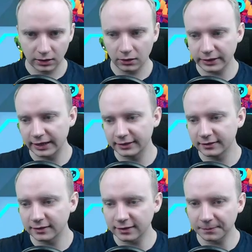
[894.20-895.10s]
Okay,
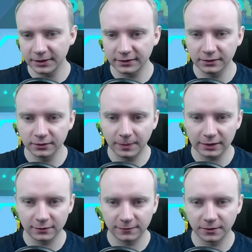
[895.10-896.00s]
this is a pretty good
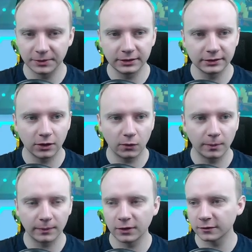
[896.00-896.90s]
battle for me. No,
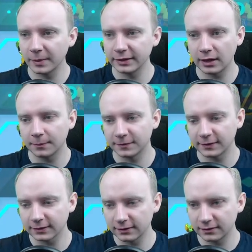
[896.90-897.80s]
not many
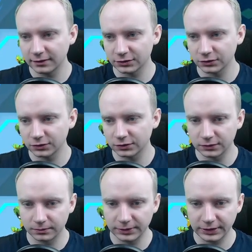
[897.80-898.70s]
obstacles. This should
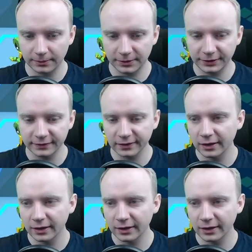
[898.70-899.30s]
be a breeze.